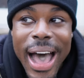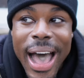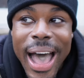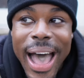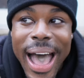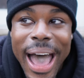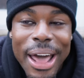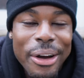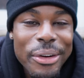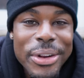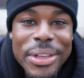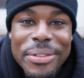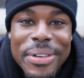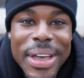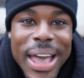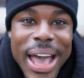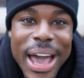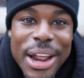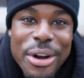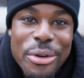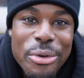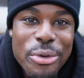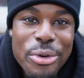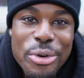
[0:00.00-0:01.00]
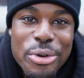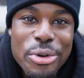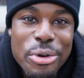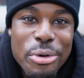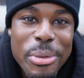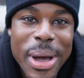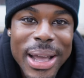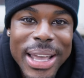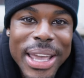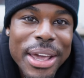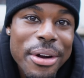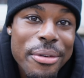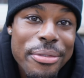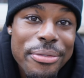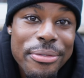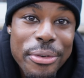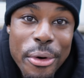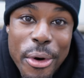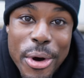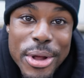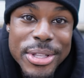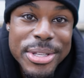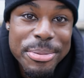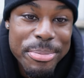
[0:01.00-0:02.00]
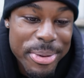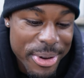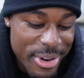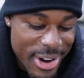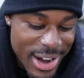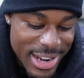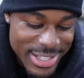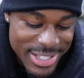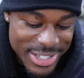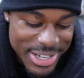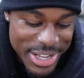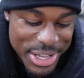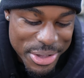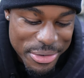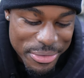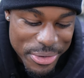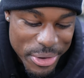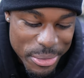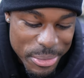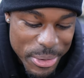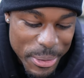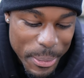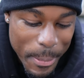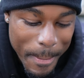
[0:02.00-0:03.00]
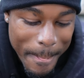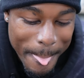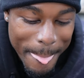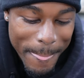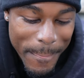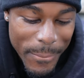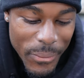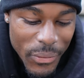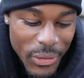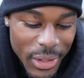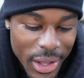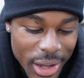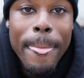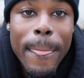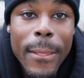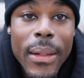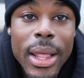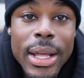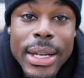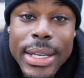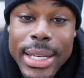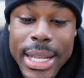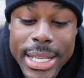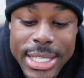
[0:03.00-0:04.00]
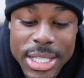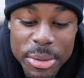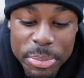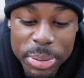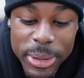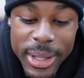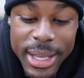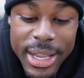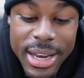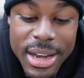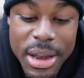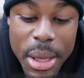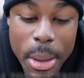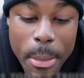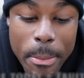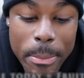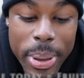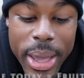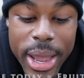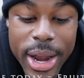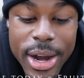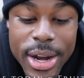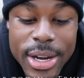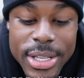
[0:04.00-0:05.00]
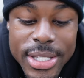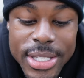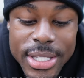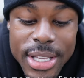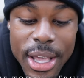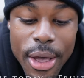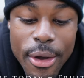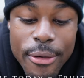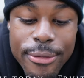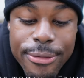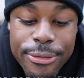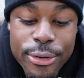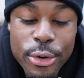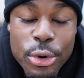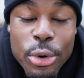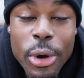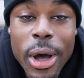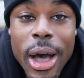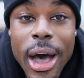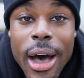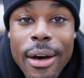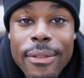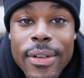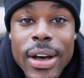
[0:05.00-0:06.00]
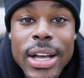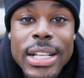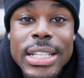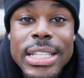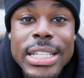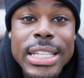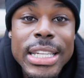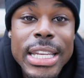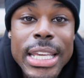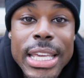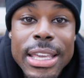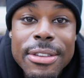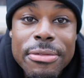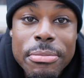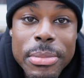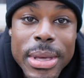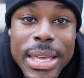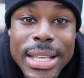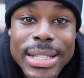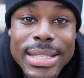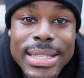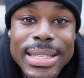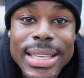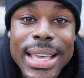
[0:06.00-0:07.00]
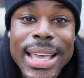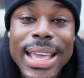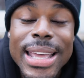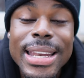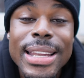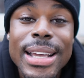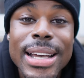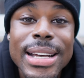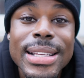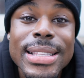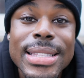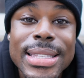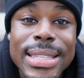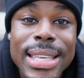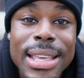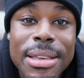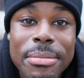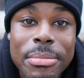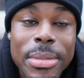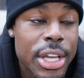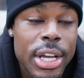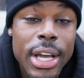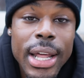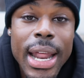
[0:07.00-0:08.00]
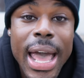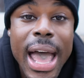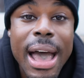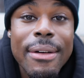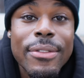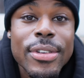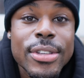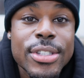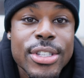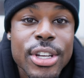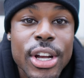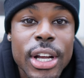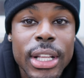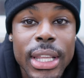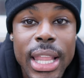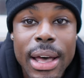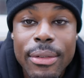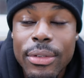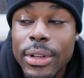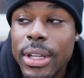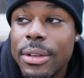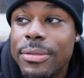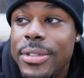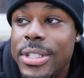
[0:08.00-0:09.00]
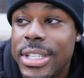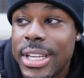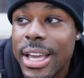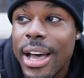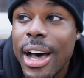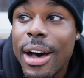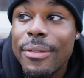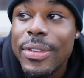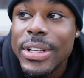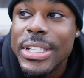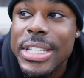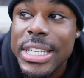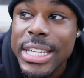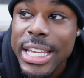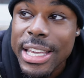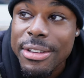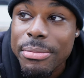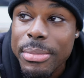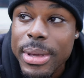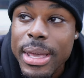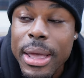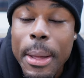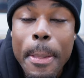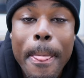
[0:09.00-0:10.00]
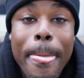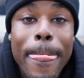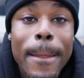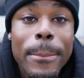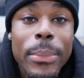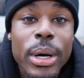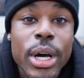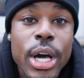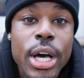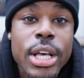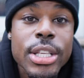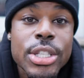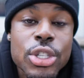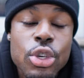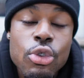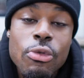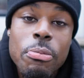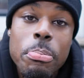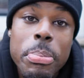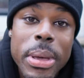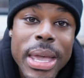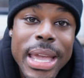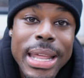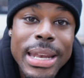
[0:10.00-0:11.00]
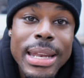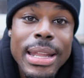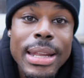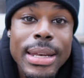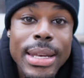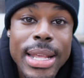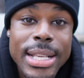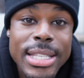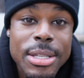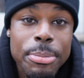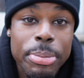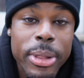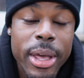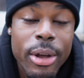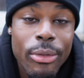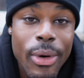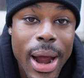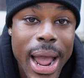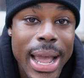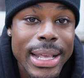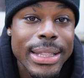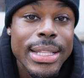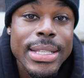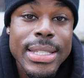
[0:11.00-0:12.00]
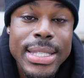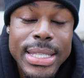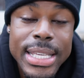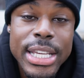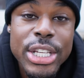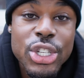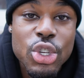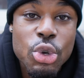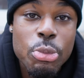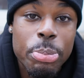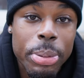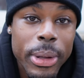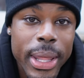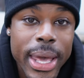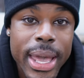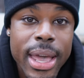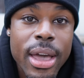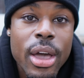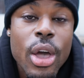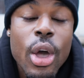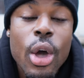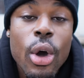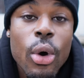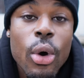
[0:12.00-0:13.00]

I don't even have a room. I can't afford to procrastinate. You feel me? Discipline bears fruit of achievement and contentment. You're gonna have a certain level of, of achievement because you've been disciplined, right? The seeds you plant